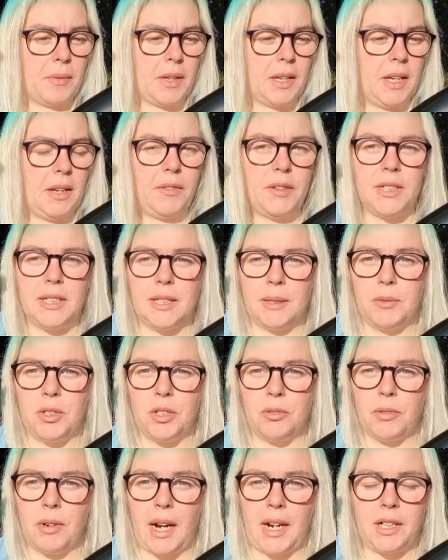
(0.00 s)
give you some
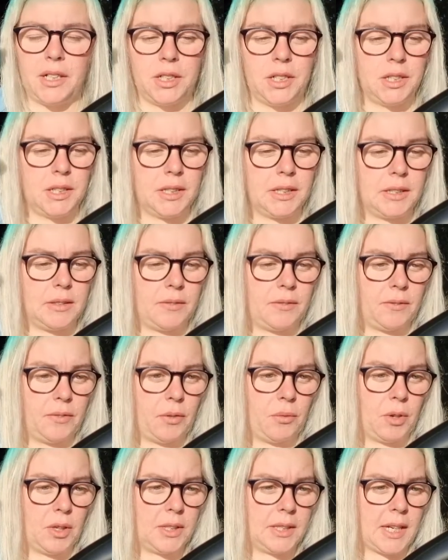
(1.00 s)
direction
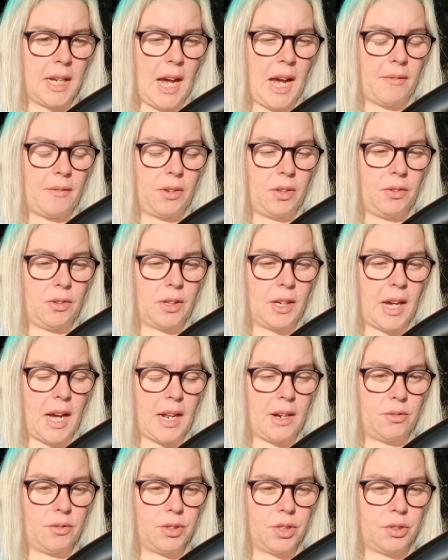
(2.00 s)
for what to have a look
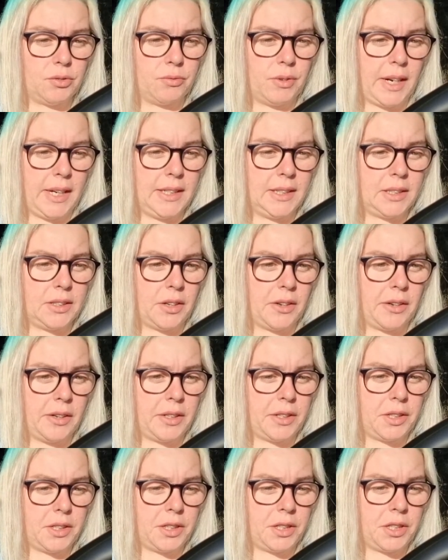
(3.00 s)
at or to
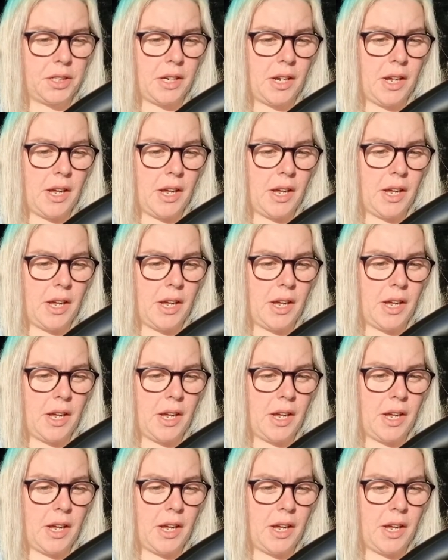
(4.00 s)
research.